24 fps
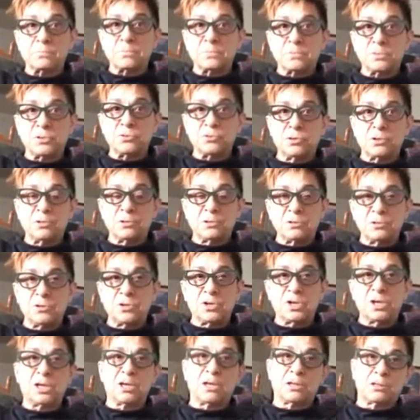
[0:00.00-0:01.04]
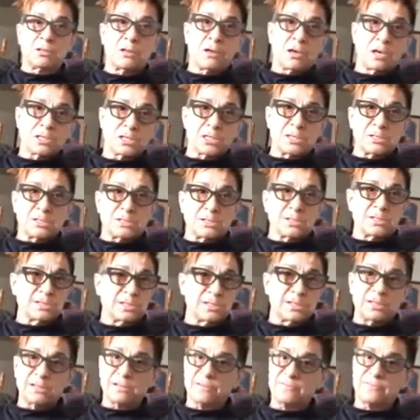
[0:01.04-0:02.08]
You can get lost in a
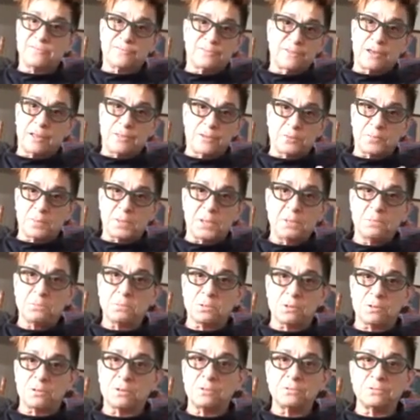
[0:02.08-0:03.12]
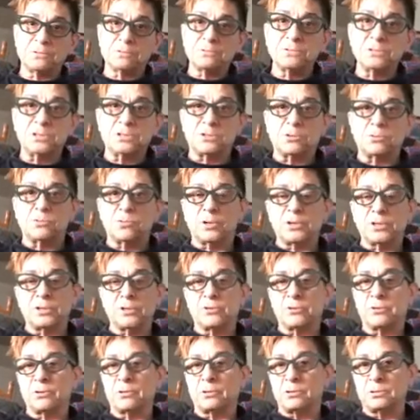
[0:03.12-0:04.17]
sea of other people, when
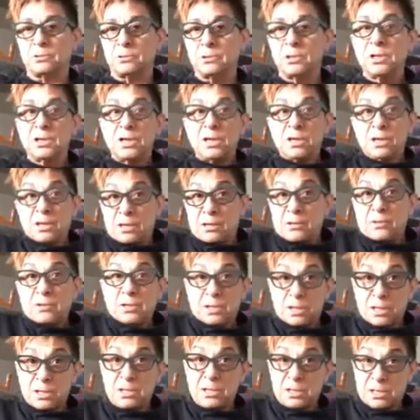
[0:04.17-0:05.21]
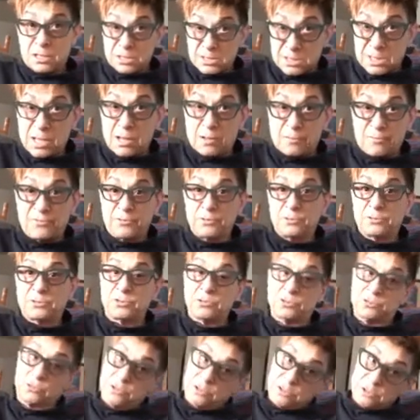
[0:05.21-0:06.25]
you're in, and it is helpful to
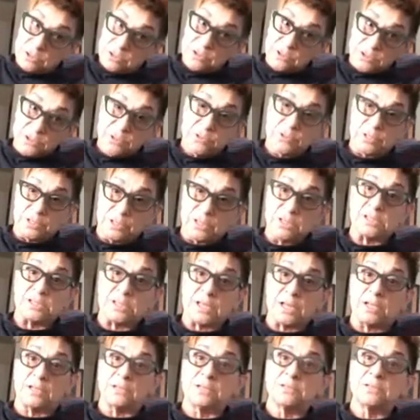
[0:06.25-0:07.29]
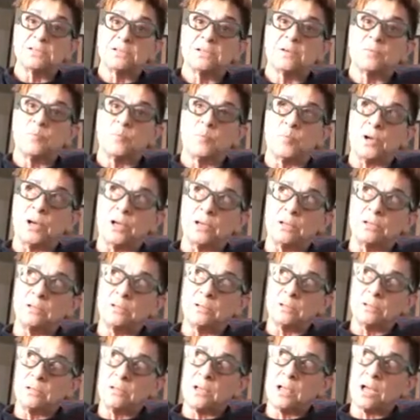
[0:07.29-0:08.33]
a certain extent, but
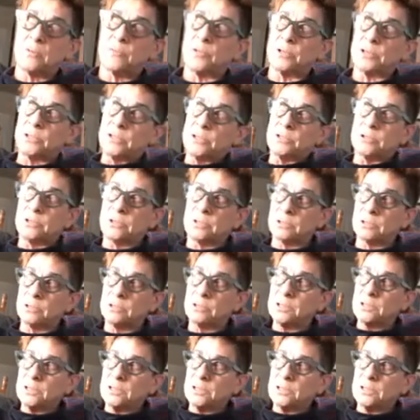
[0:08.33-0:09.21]
not when you're